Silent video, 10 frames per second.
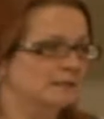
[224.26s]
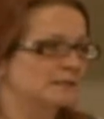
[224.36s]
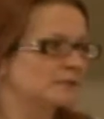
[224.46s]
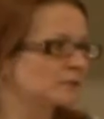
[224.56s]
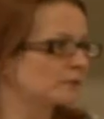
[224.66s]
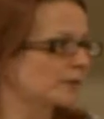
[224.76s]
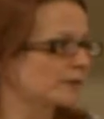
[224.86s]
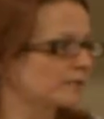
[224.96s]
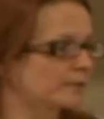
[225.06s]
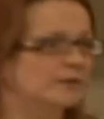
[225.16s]
kickers who
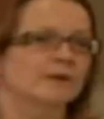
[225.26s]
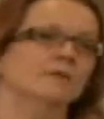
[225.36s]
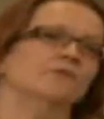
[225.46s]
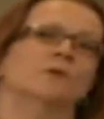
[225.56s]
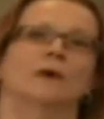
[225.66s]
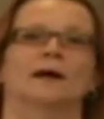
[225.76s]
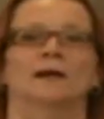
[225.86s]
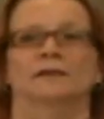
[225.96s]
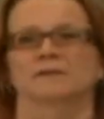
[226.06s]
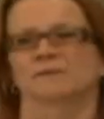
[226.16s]
have been around for a
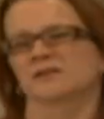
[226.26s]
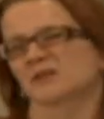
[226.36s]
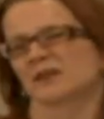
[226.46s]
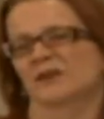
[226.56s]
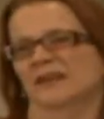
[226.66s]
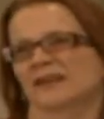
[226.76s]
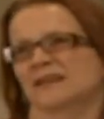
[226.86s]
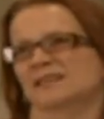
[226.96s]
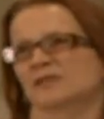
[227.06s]
while and they're doing okay,